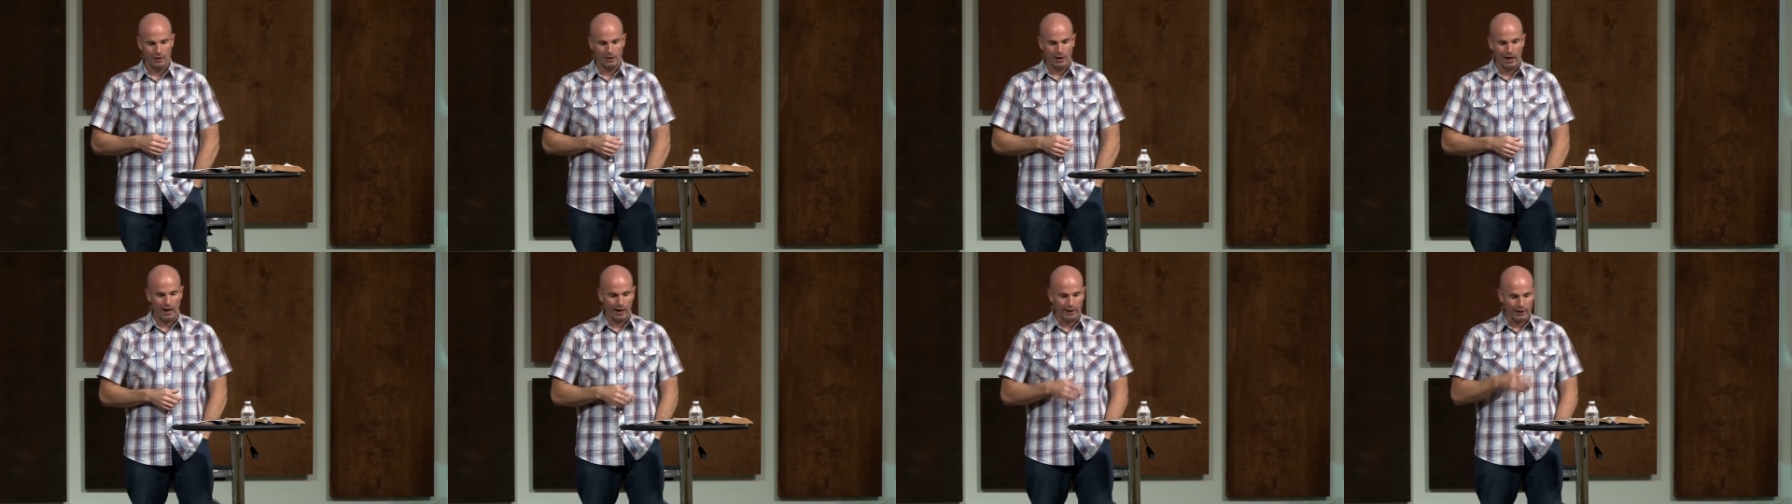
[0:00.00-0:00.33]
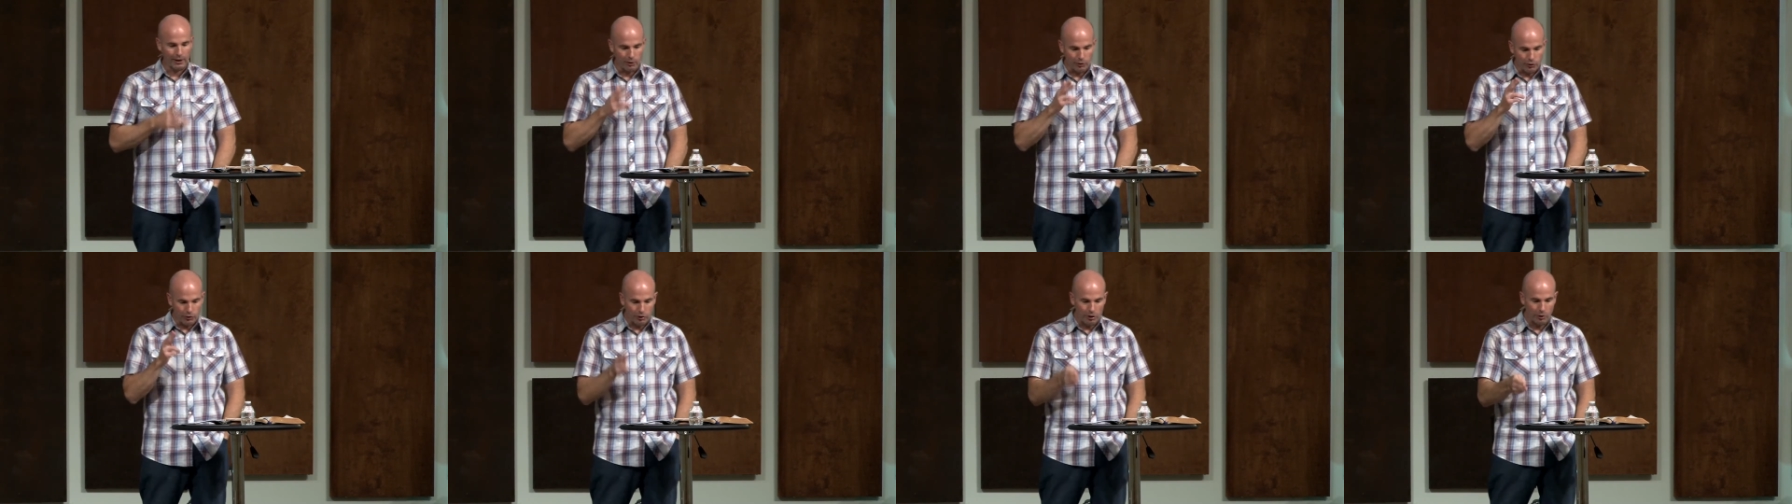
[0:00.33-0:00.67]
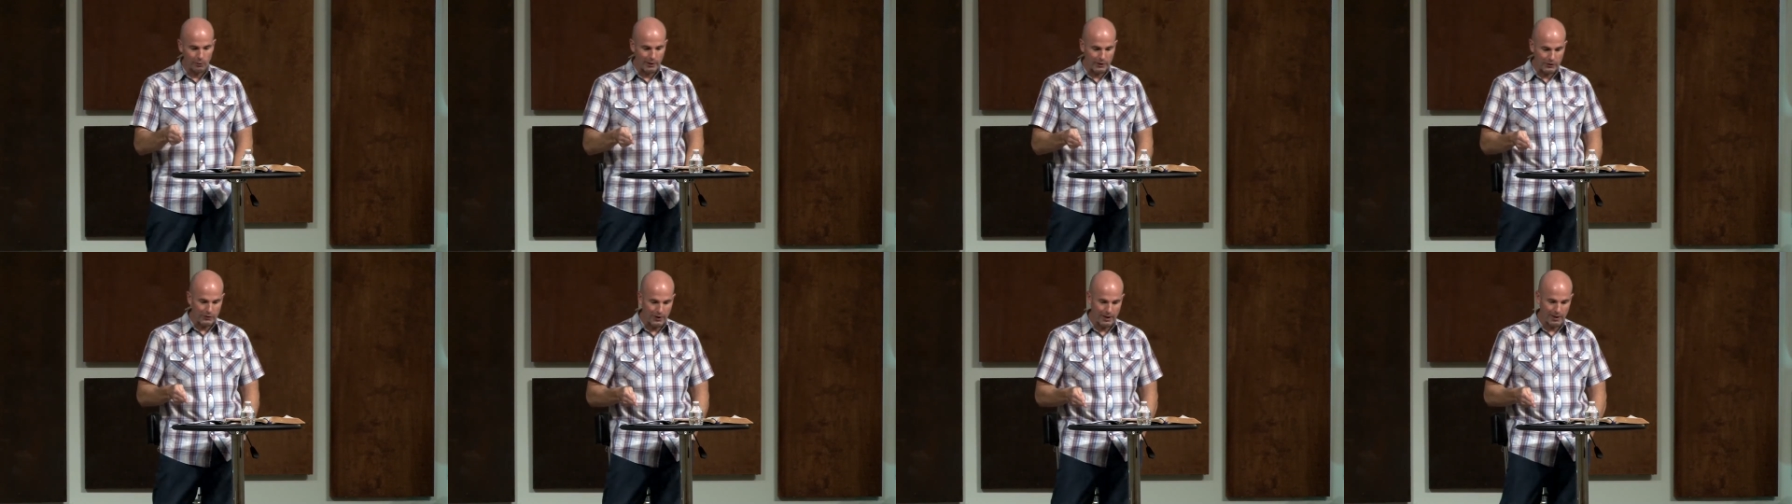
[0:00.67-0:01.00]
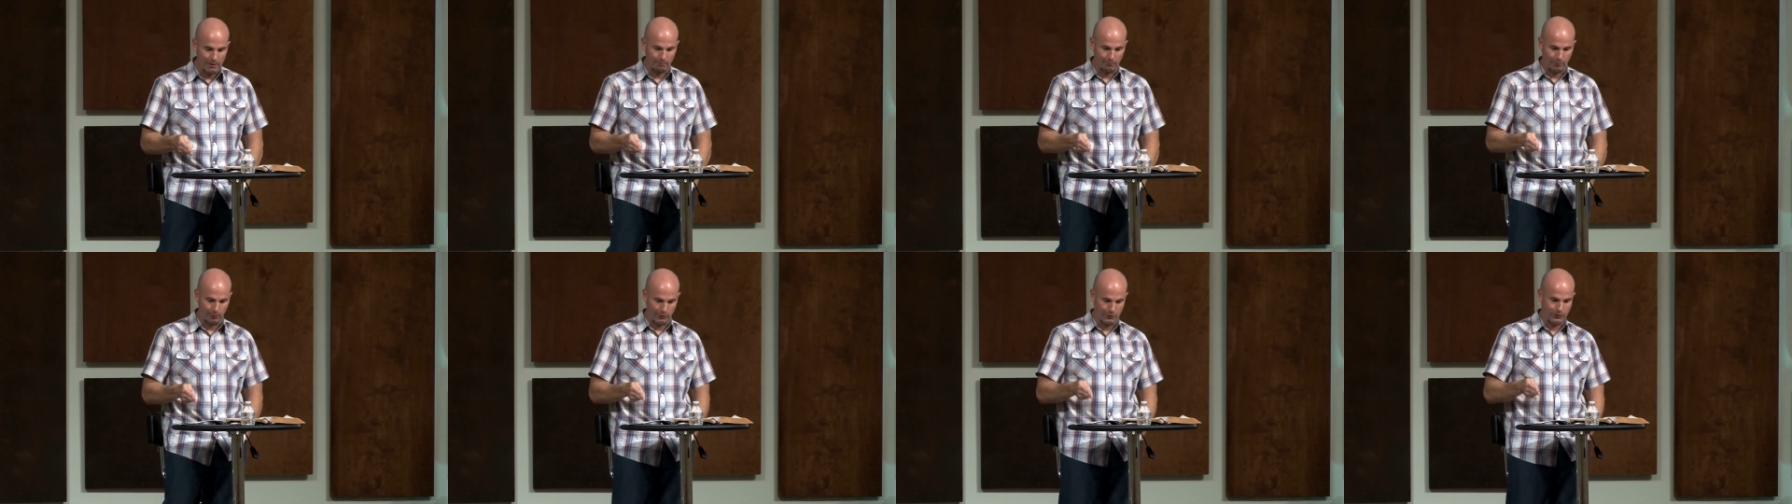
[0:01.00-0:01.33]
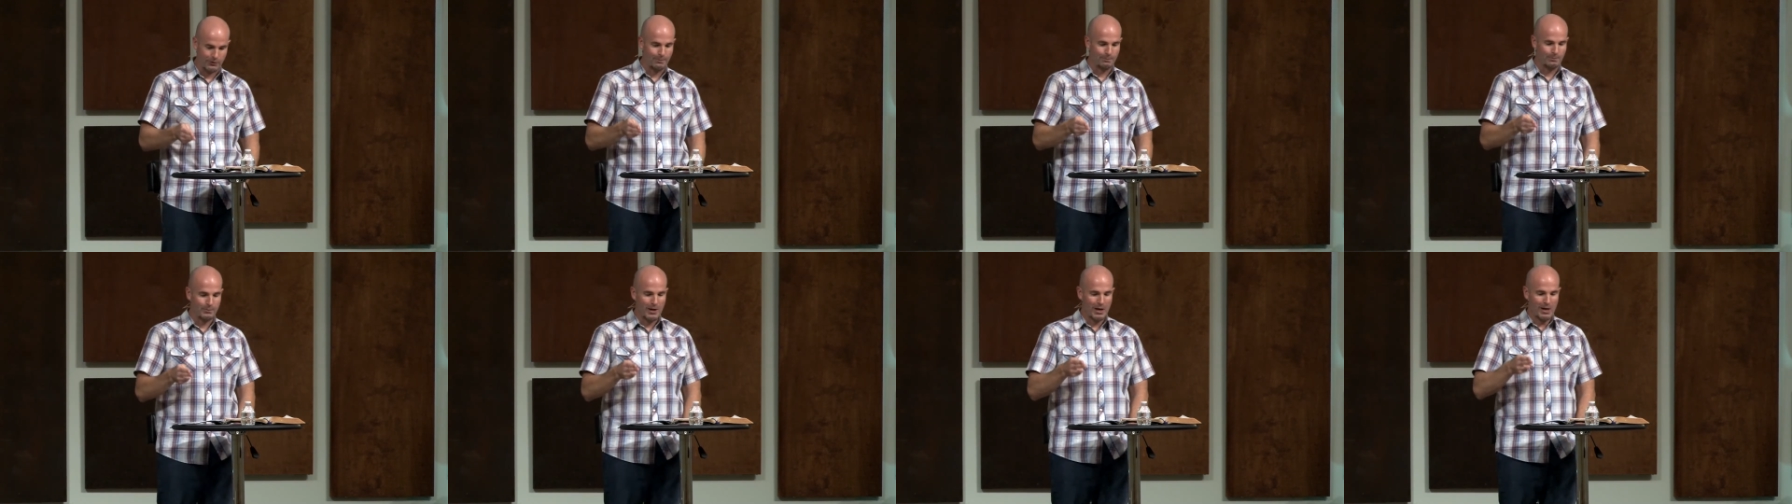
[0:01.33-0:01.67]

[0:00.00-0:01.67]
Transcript: Uh, here's two examples